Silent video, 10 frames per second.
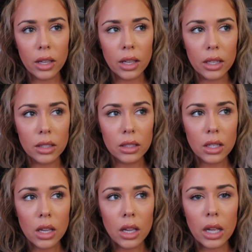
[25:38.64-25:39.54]
is,
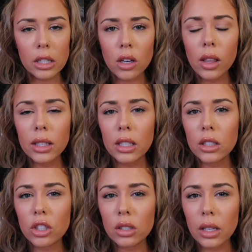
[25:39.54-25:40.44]
it's not like
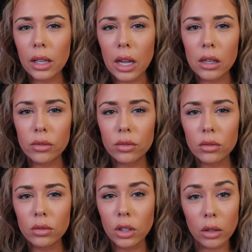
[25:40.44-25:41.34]
he just, like, kind of
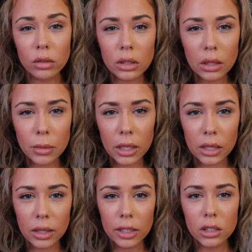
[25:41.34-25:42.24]
ghosted me
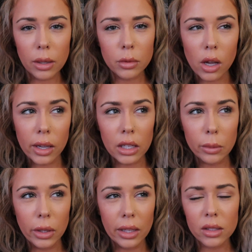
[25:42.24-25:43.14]
and, like, stopped talking
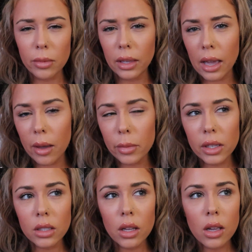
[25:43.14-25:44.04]
to me like something
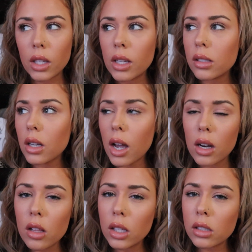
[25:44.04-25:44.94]
happened. He
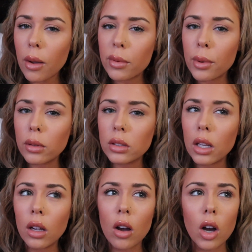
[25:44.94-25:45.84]
entirely stopped
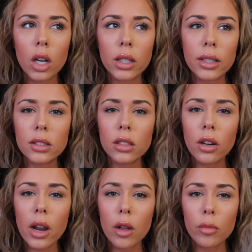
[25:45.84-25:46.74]
posting on
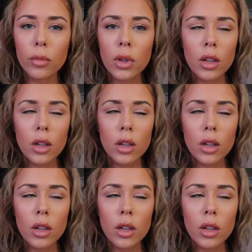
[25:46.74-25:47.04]
Instagram.